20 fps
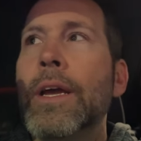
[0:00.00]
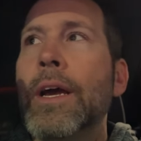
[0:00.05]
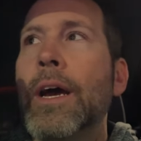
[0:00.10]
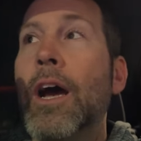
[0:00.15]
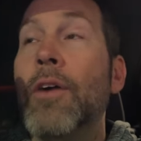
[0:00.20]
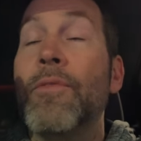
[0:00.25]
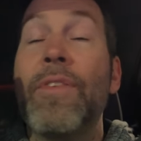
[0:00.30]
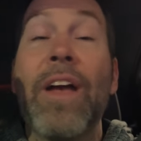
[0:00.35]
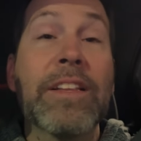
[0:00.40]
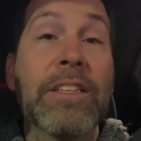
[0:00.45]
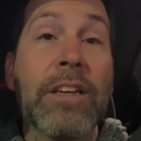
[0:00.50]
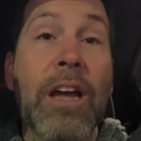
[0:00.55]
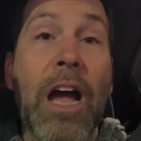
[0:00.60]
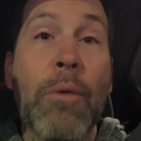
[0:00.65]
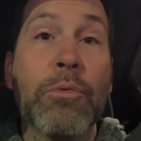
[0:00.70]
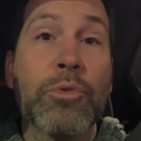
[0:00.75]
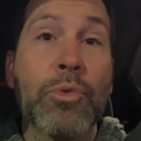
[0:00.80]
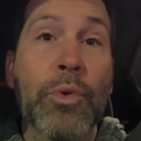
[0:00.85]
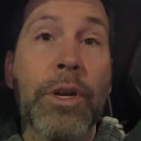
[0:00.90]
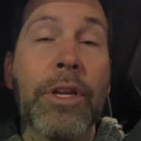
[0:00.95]
In fact, I
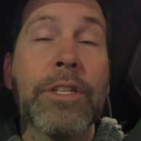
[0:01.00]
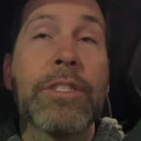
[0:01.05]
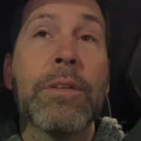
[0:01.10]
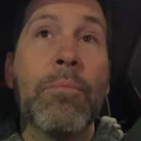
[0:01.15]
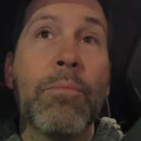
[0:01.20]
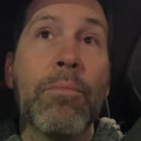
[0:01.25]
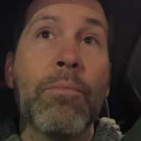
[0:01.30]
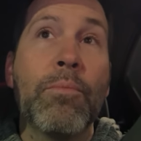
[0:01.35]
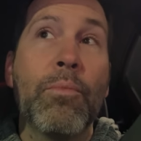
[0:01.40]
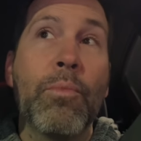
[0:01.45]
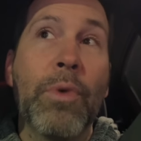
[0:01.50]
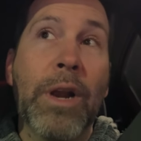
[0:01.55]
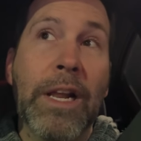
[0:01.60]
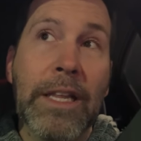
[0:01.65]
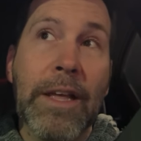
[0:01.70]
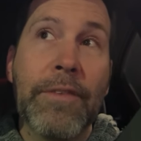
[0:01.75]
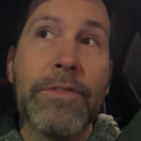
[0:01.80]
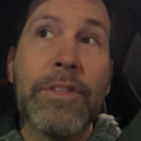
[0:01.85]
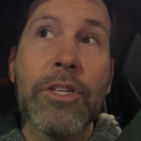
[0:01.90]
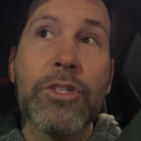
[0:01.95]
was working on something when I
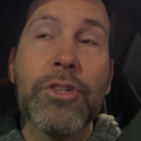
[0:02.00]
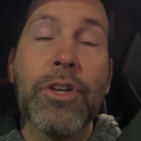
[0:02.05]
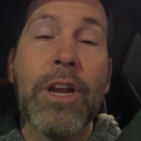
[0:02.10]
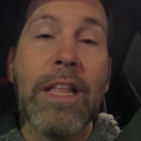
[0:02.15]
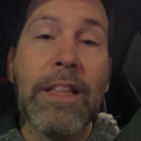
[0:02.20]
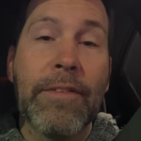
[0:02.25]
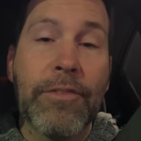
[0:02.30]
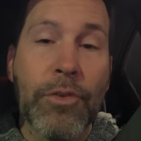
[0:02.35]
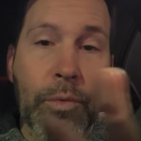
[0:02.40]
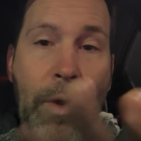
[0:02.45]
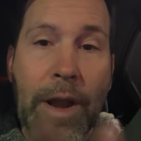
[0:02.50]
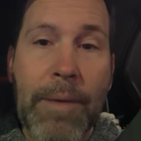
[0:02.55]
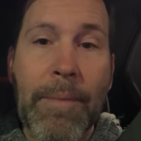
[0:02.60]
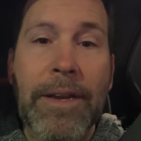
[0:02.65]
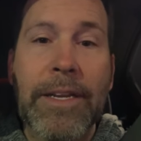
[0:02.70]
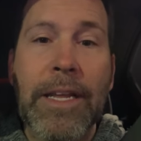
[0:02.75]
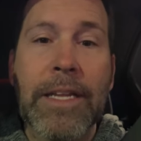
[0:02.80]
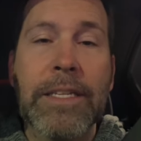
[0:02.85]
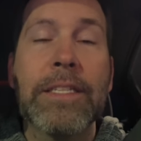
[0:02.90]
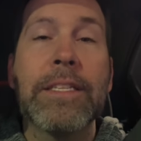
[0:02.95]
left yesterday. I left it right on my
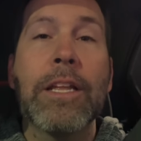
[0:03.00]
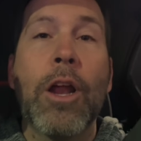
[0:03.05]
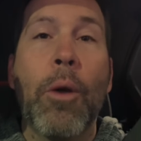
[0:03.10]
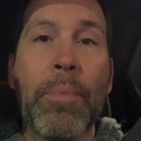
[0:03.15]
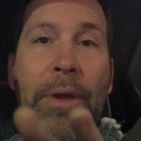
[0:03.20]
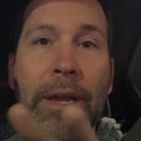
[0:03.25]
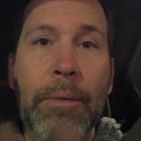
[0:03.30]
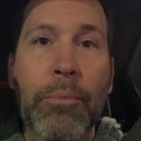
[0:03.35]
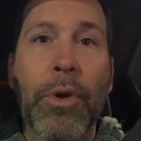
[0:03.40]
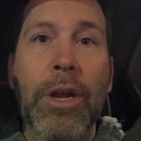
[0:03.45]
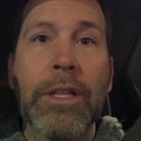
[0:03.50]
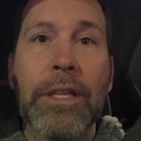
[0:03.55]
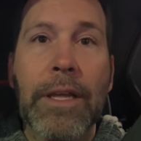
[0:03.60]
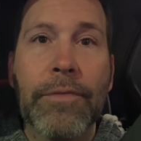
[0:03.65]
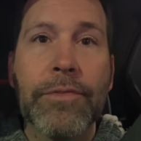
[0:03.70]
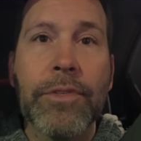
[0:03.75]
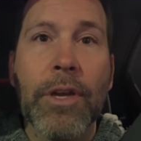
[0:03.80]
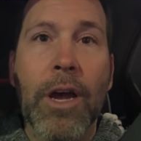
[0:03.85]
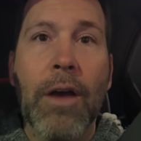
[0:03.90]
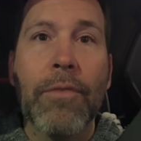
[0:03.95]
desk. I said, I'll pick up where I
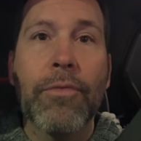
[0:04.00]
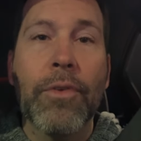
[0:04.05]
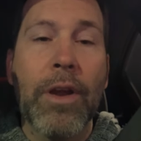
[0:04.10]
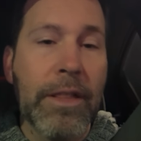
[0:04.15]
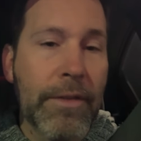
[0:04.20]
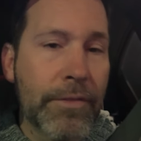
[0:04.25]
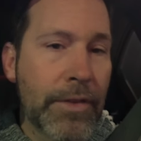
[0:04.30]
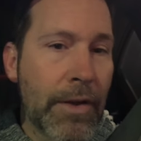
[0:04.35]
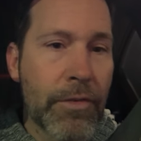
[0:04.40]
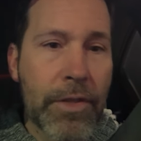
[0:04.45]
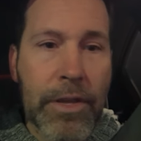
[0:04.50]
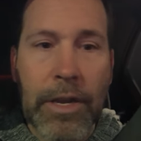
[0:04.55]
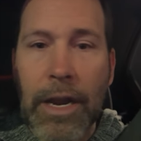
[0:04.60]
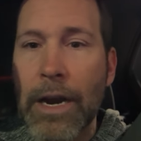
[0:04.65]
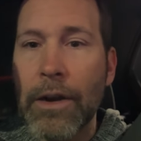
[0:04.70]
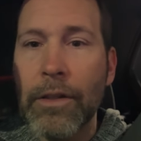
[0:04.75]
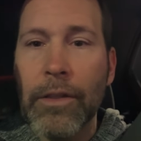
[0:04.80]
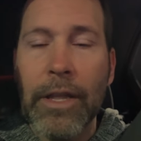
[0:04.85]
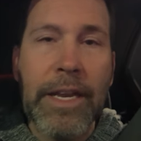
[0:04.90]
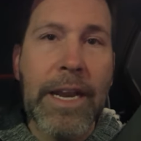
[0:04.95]
left off, right? I left everything kind
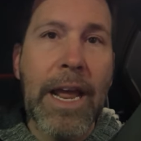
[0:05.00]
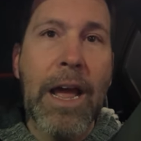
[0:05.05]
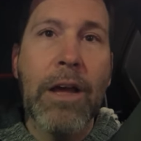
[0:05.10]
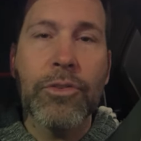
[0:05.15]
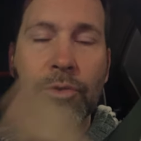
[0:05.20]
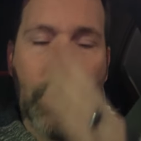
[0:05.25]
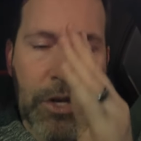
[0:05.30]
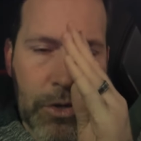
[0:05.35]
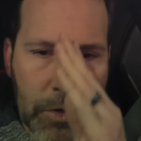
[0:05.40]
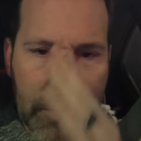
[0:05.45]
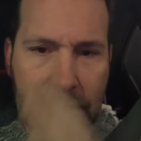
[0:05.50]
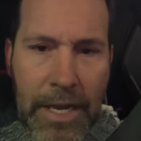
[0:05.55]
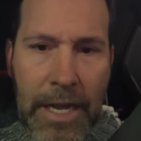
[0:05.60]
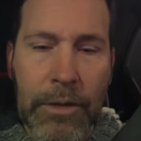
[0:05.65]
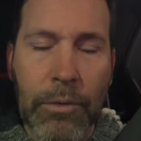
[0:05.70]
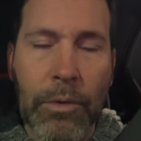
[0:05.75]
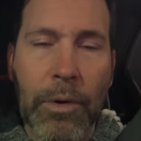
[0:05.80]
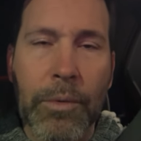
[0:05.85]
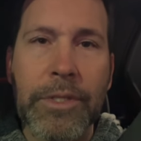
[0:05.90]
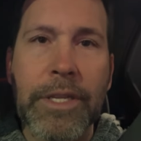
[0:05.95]
of laid out so I knew exactly
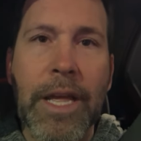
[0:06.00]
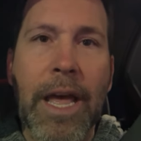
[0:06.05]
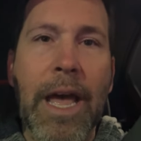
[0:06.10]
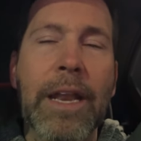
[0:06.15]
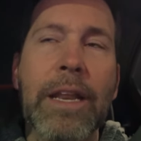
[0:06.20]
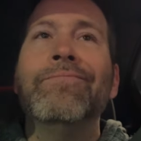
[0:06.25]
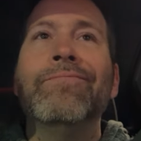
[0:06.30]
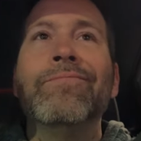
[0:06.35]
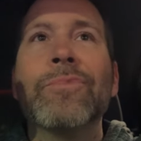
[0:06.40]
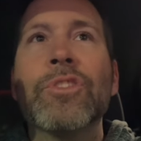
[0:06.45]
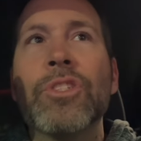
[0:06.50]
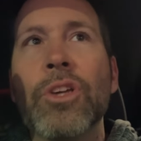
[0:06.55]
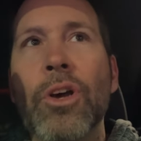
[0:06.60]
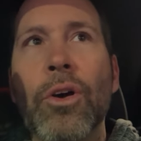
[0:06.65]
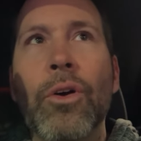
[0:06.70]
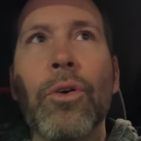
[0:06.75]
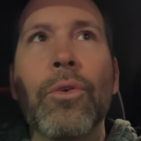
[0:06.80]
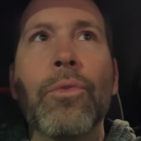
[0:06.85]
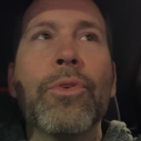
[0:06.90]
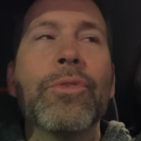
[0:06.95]
where I was at.
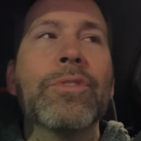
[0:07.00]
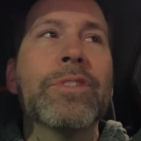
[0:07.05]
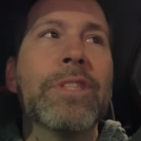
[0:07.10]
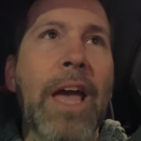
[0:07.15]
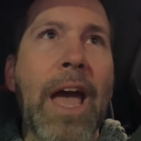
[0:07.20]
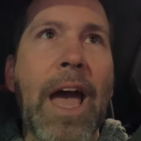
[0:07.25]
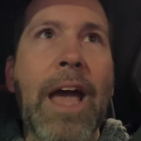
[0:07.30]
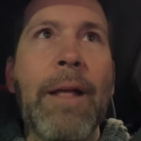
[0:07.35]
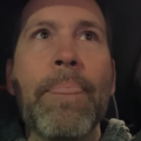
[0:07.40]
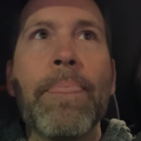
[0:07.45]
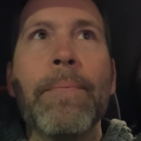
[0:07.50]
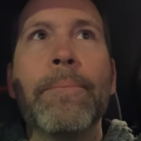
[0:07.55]
So there's that.